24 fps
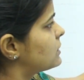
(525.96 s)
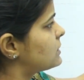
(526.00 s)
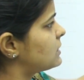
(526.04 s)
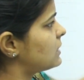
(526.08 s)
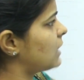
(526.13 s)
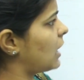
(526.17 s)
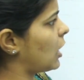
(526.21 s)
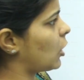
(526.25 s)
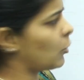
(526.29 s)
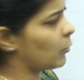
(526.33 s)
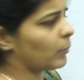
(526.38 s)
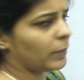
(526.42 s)
see
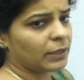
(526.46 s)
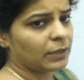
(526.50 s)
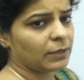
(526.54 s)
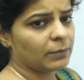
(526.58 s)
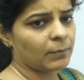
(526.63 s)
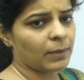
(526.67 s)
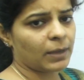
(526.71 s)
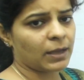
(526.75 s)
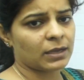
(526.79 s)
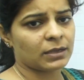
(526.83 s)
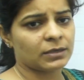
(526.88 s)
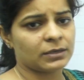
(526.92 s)
how many
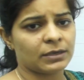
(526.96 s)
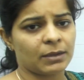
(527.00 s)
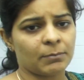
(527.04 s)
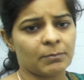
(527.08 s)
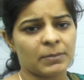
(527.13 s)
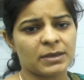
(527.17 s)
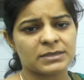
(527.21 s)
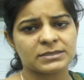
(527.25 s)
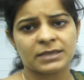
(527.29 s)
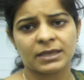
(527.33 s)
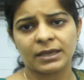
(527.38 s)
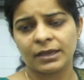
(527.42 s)

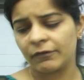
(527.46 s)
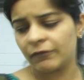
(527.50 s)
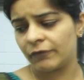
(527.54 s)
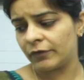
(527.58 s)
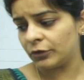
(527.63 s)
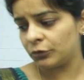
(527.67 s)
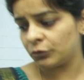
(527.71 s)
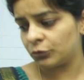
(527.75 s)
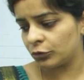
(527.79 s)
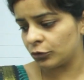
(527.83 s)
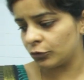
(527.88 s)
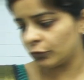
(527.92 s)
numbers are
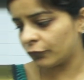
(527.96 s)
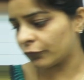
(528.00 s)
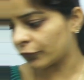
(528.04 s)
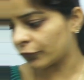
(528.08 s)
given to you